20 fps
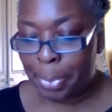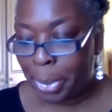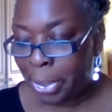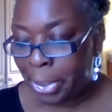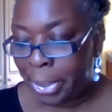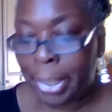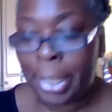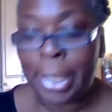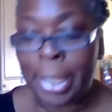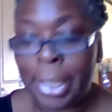
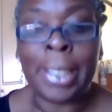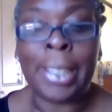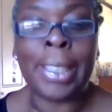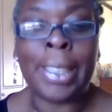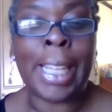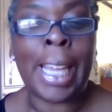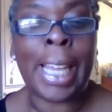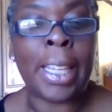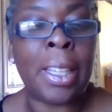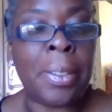Deborah, and
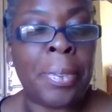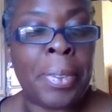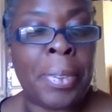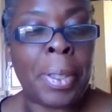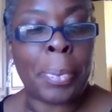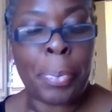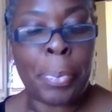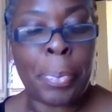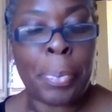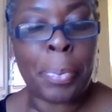thank you
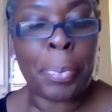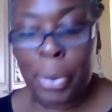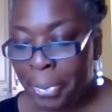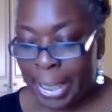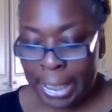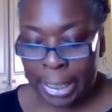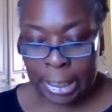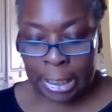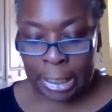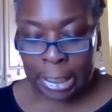for the
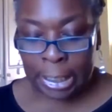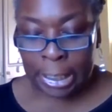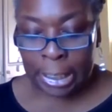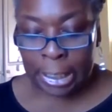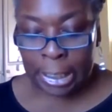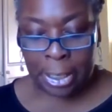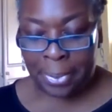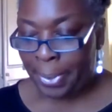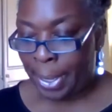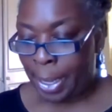
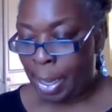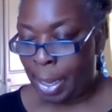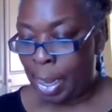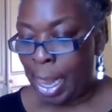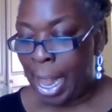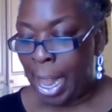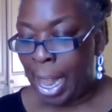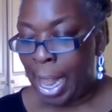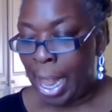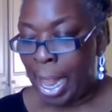privilege of
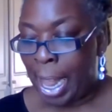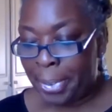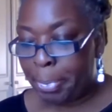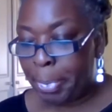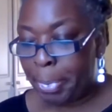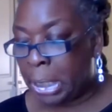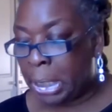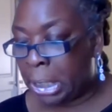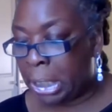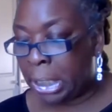
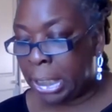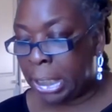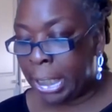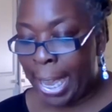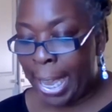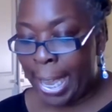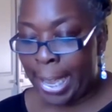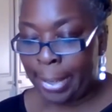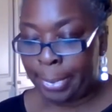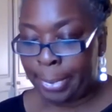having me
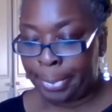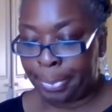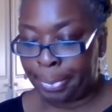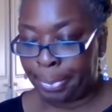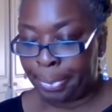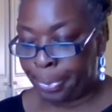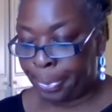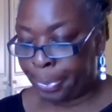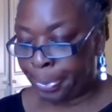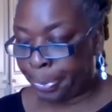
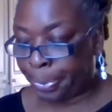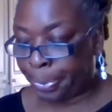share